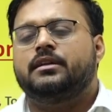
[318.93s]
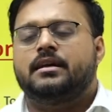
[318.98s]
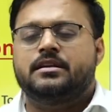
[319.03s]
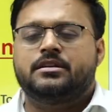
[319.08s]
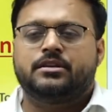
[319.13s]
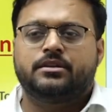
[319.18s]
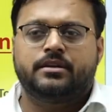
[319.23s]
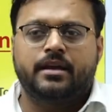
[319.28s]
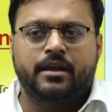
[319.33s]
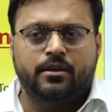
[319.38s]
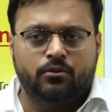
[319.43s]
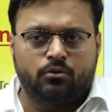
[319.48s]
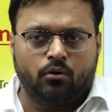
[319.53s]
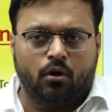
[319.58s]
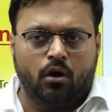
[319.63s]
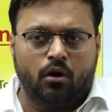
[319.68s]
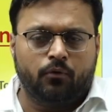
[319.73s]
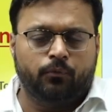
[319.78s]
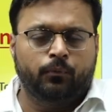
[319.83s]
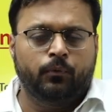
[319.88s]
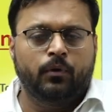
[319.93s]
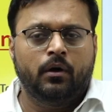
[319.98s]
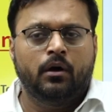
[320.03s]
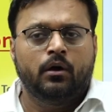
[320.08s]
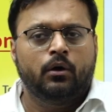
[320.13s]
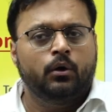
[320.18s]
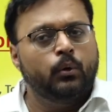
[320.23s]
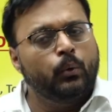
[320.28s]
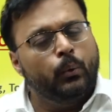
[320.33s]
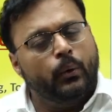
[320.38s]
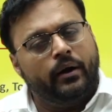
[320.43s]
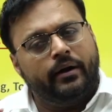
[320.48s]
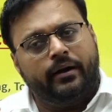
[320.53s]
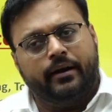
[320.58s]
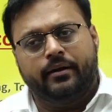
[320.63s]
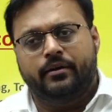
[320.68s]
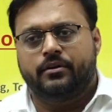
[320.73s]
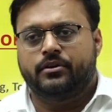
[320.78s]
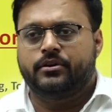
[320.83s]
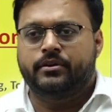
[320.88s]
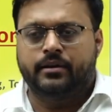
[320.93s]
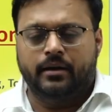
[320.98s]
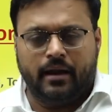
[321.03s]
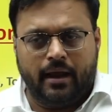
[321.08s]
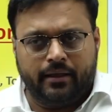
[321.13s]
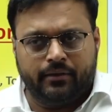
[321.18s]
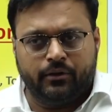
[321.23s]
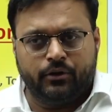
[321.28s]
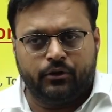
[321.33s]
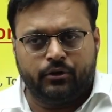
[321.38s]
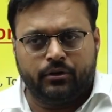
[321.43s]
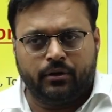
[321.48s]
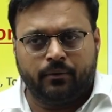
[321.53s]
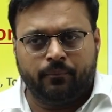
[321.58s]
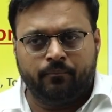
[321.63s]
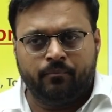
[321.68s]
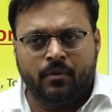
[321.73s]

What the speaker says: stage of rural industrialization.